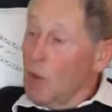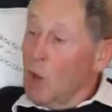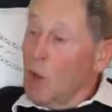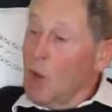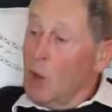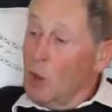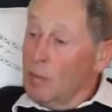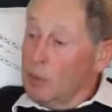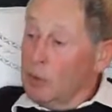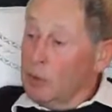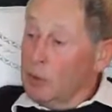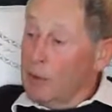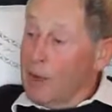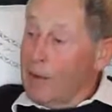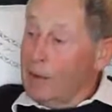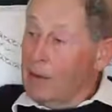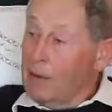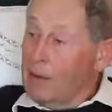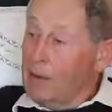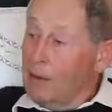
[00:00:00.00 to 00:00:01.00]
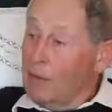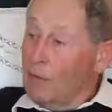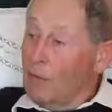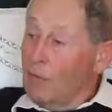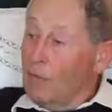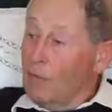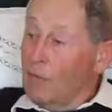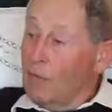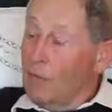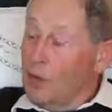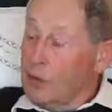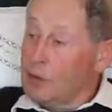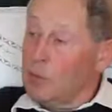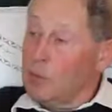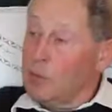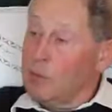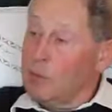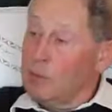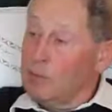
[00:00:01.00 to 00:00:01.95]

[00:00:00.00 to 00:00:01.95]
Herbert Creppen, fisherman.